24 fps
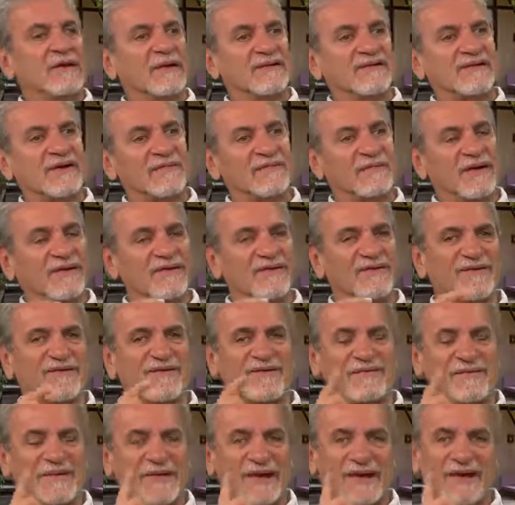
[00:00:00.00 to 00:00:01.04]
And I say about you,
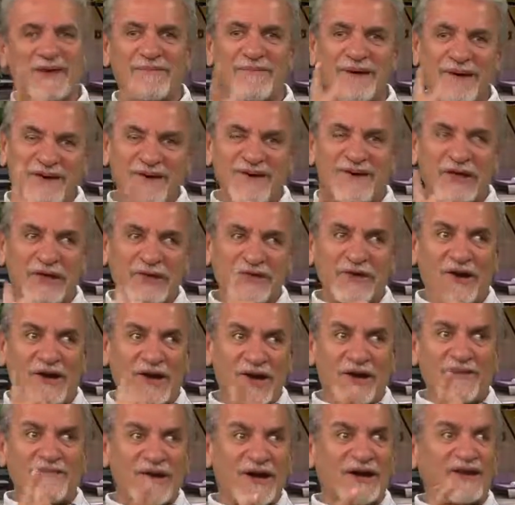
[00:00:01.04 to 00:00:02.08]
they'll be like, oh my God, I thought
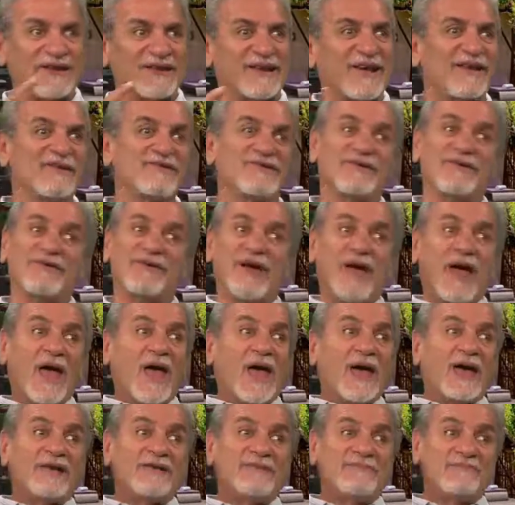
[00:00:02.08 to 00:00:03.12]
I recognized
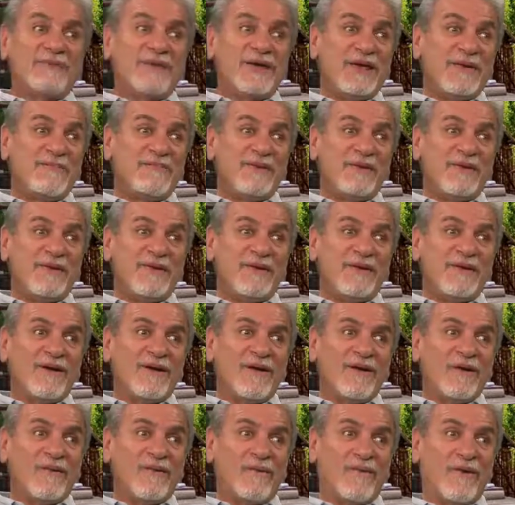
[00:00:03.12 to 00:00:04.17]
you. Because
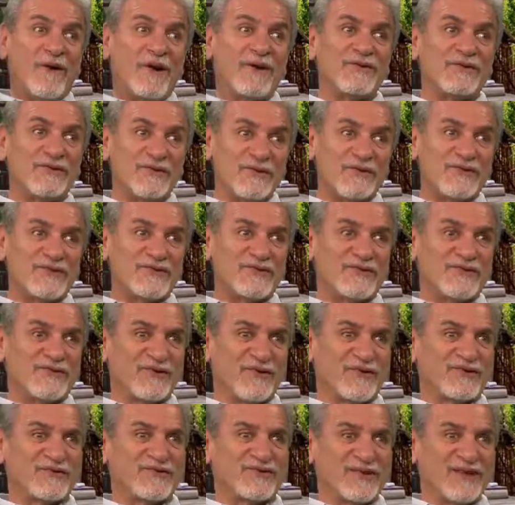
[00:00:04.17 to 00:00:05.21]
people want to
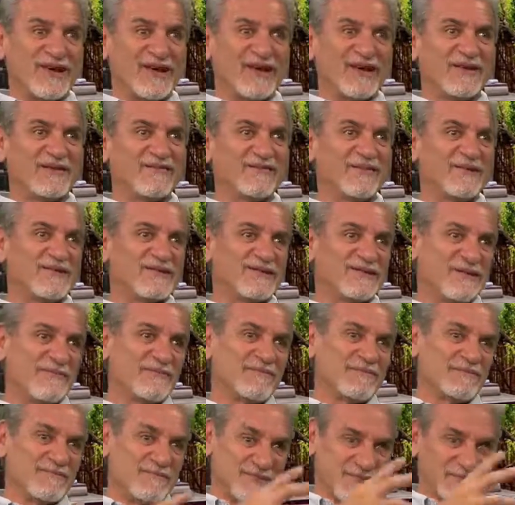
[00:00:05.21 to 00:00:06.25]
associate with
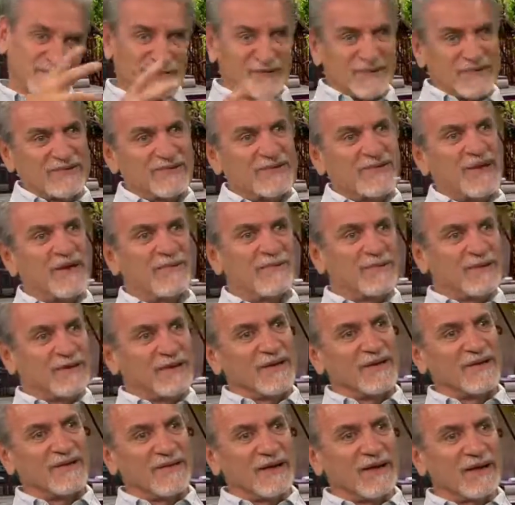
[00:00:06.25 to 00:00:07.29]
some sort of celebrity.
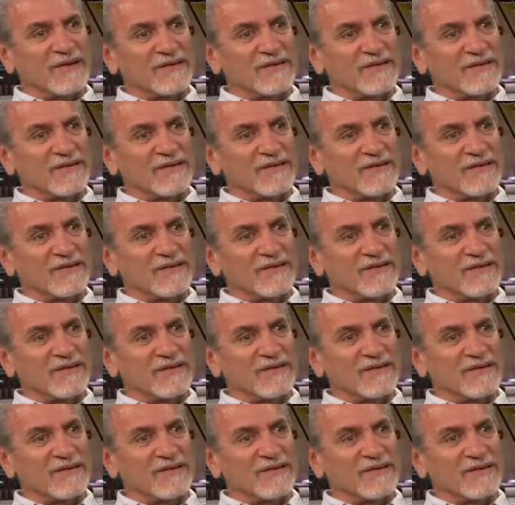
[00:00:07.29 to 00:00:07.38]
Like